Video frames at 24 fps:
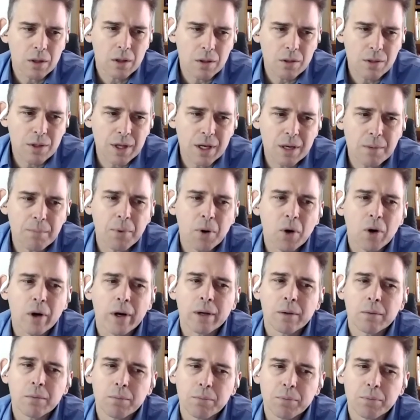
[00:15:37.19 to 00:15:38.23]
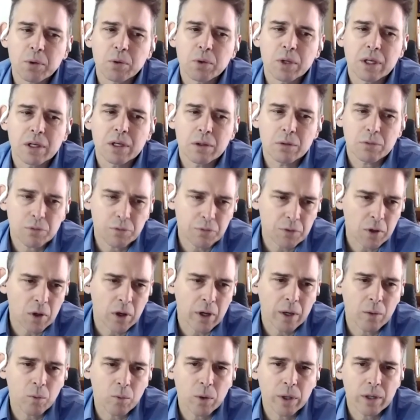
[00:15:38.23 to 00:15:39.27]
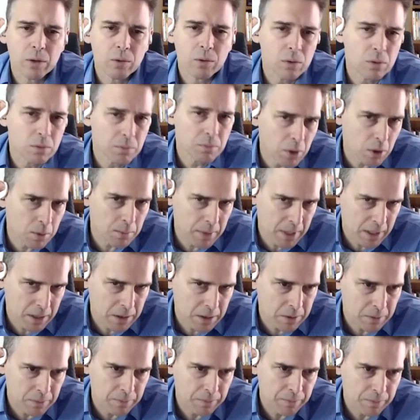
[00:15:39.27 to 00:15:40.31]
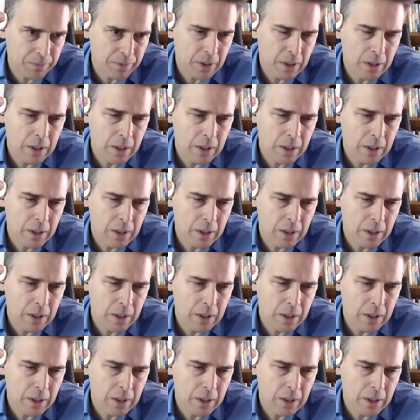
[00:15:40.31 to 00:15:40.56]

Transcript: thereby building flywheel momentum.